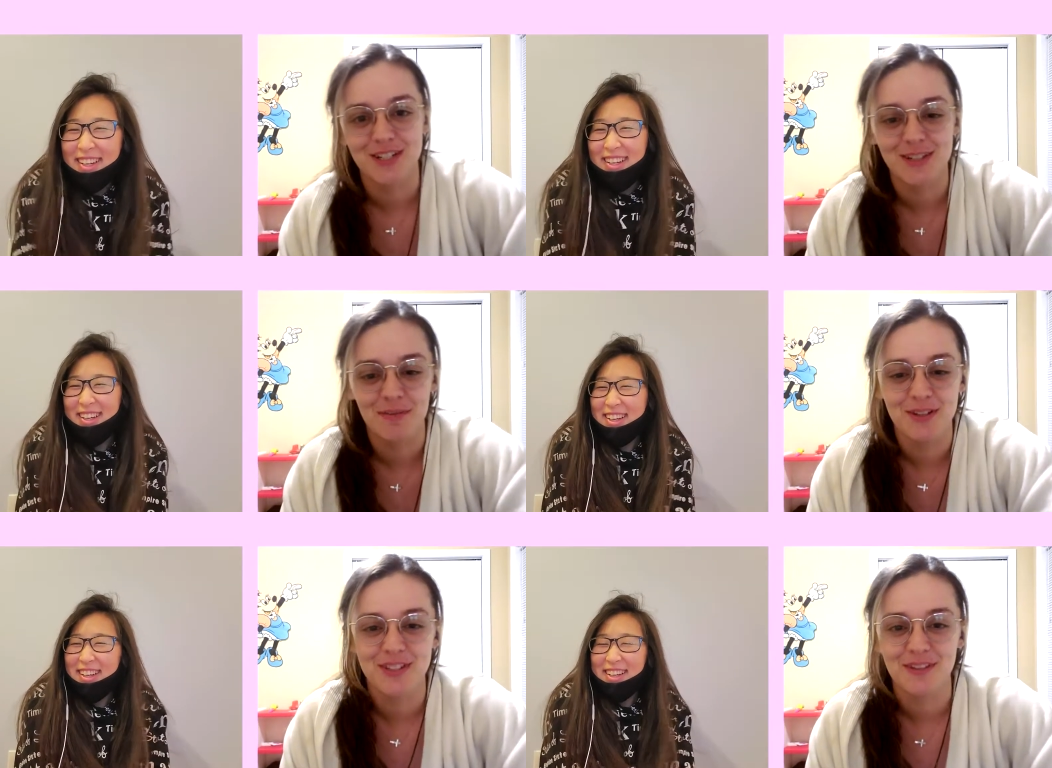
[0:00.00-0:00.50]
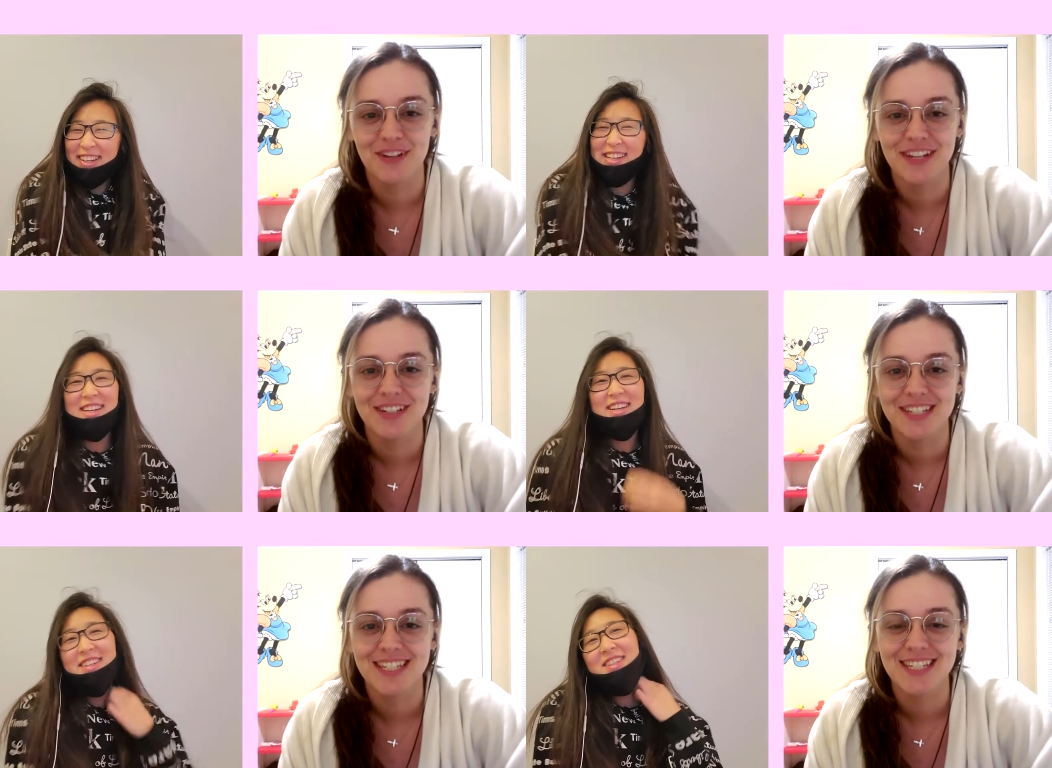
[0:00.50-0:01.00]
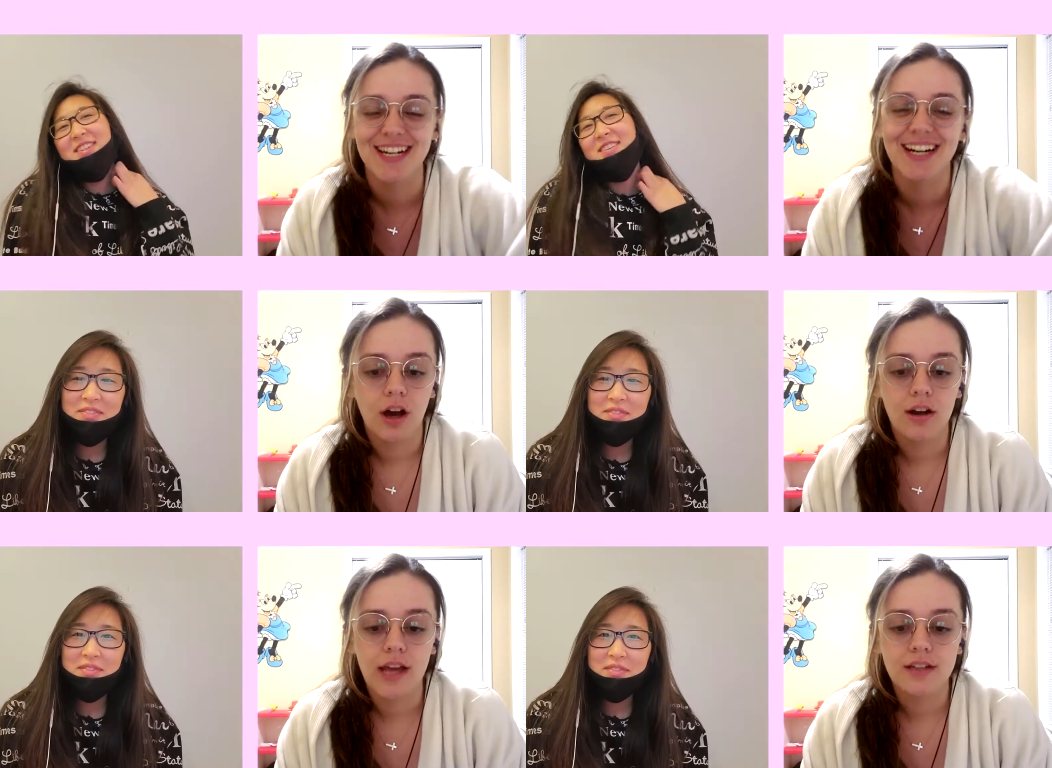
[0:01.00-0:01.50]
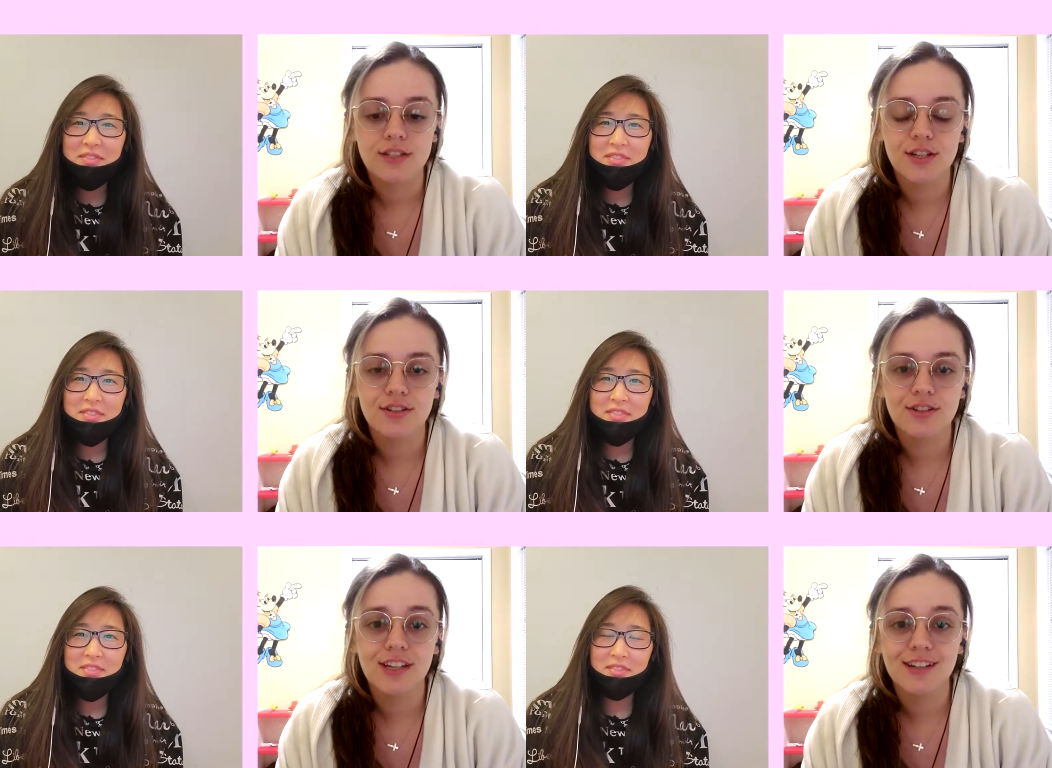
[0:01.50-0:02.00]
Speaker 1: watched the music video teaser. All right,
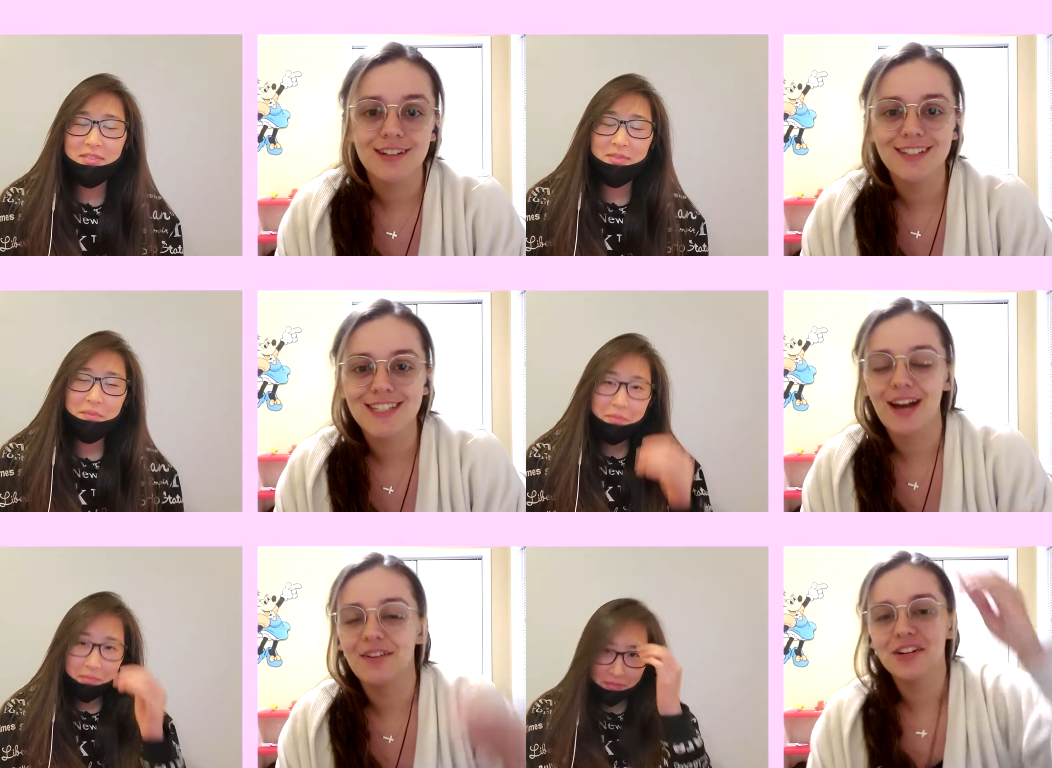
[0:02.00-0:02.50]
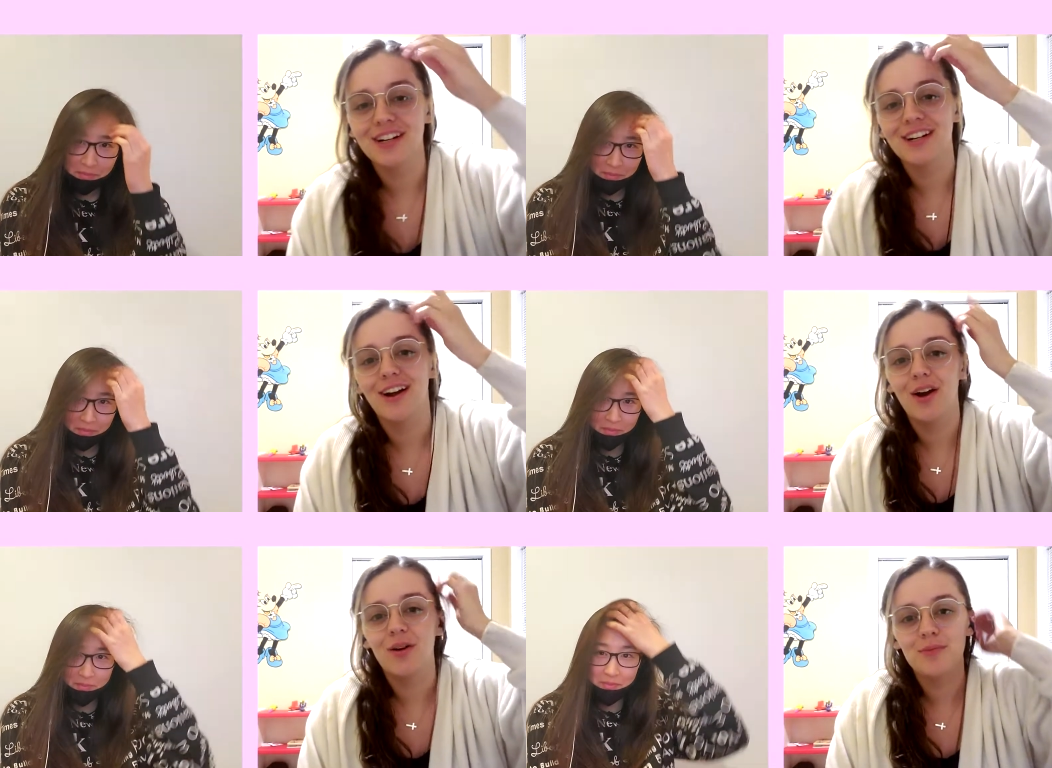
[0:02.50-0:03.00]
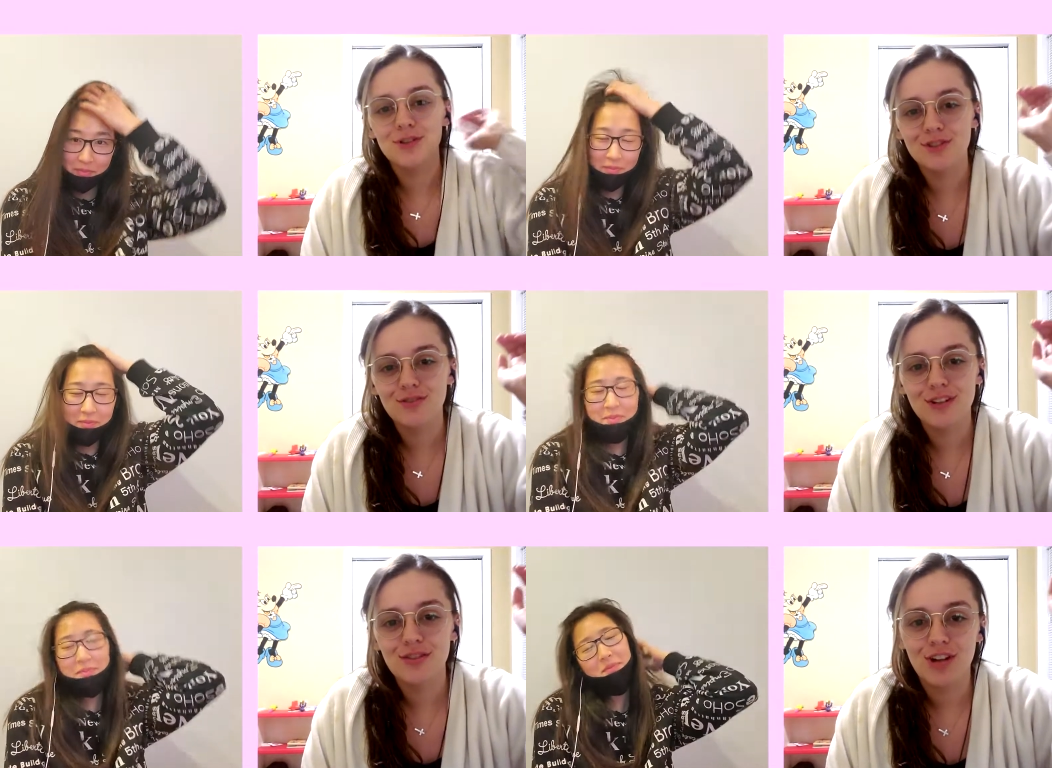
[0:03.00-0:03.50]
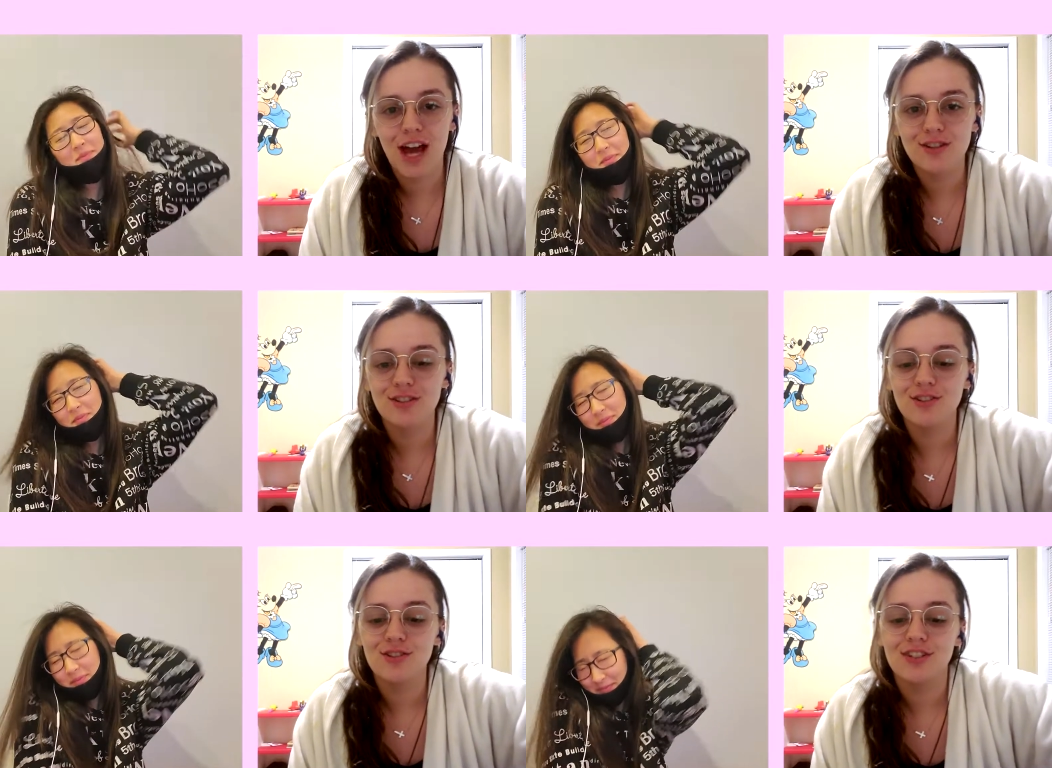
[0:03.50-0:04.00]
so here is our music video
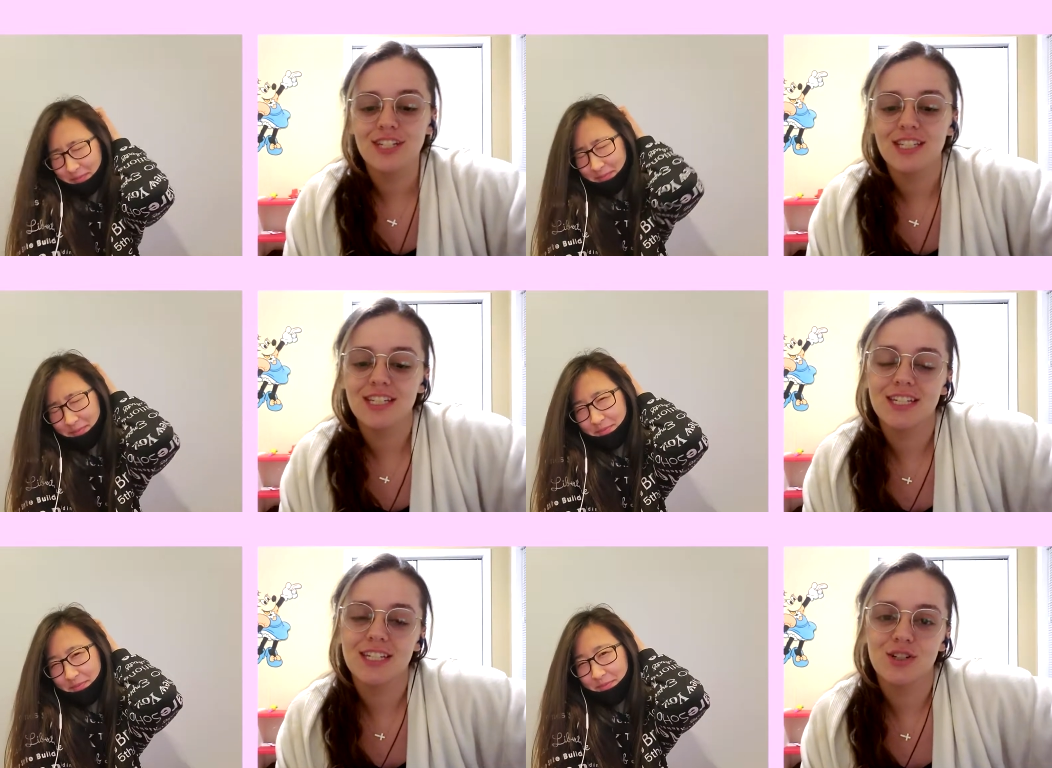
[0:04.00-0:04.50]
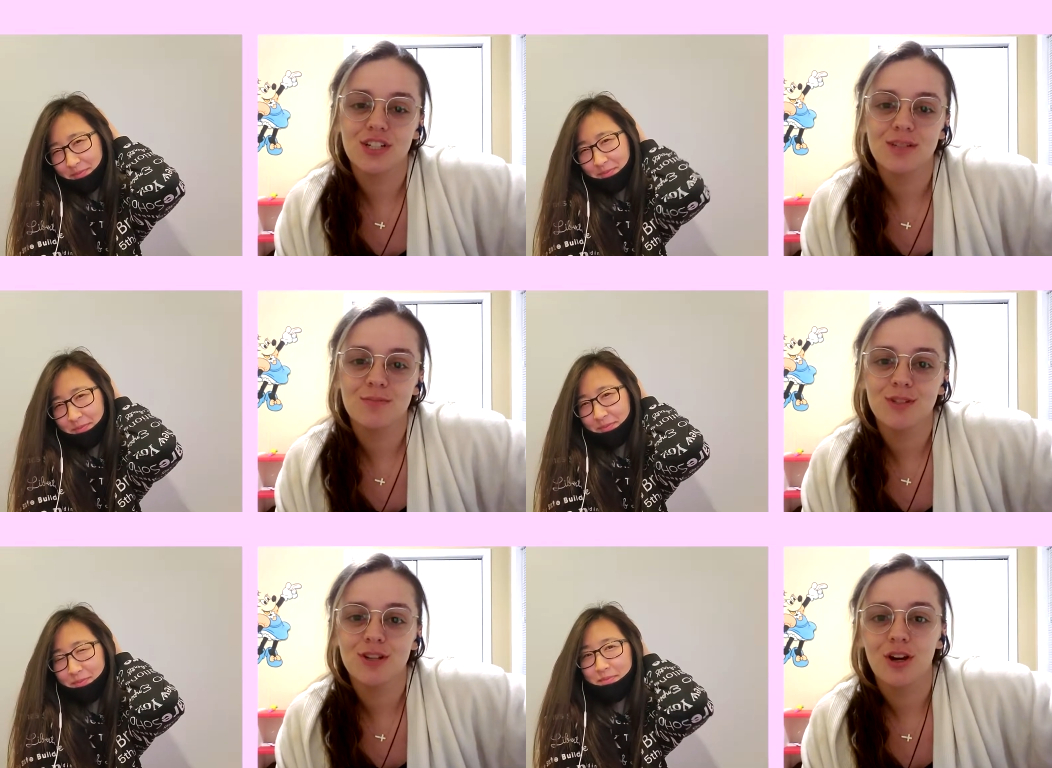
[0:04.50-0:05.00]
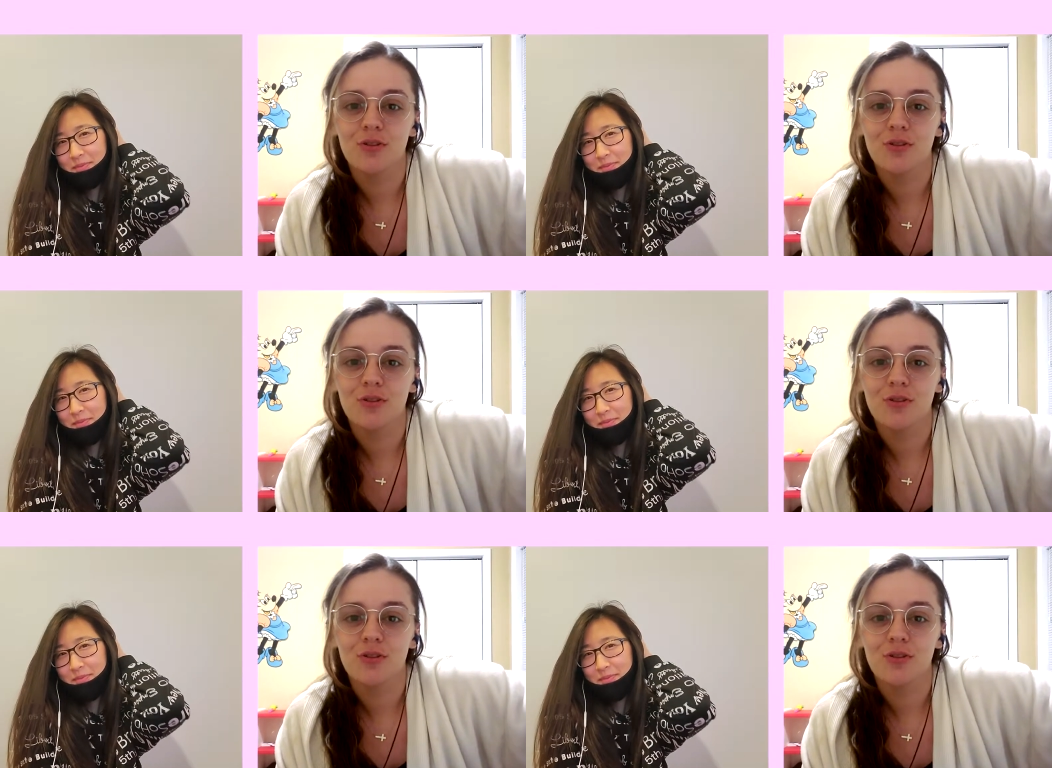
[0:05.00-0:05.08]
reaction to NCT Dreams,